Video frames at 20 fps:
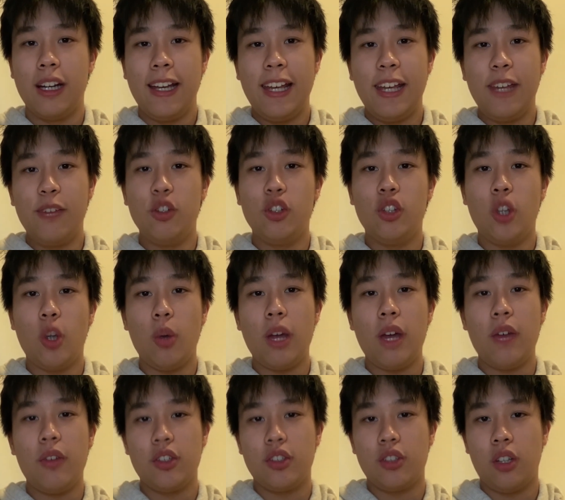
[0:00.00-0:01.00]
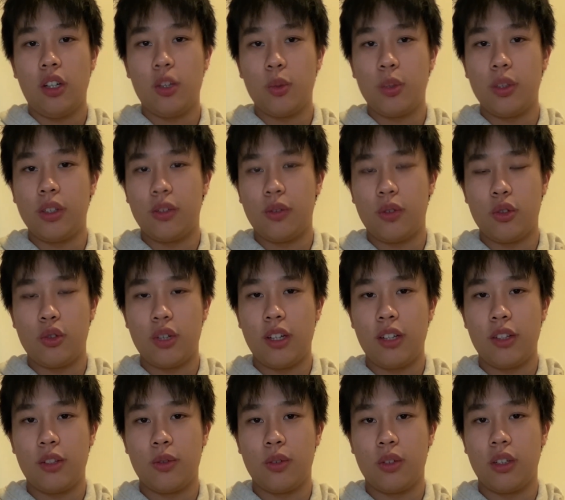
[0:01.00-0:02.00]
If you don't have a solid reason for
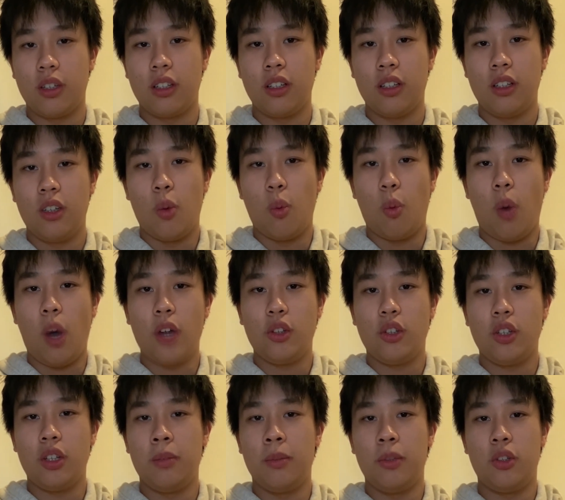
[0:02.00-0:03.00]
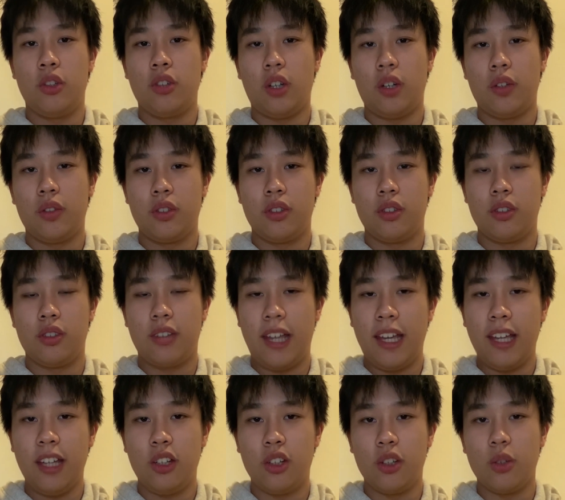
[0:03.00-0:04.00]
transferring, why should admissions officers
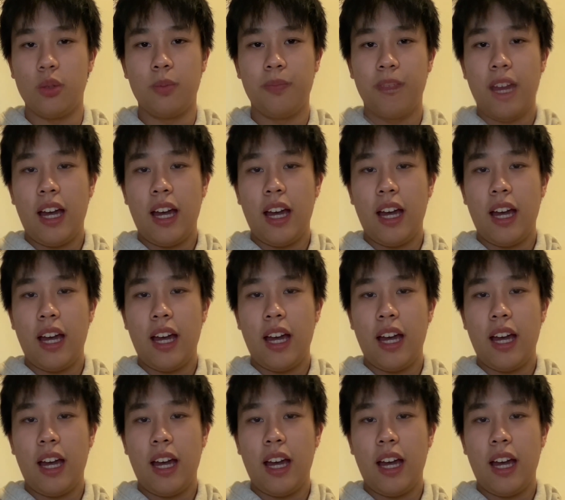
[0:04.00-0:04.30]
take you?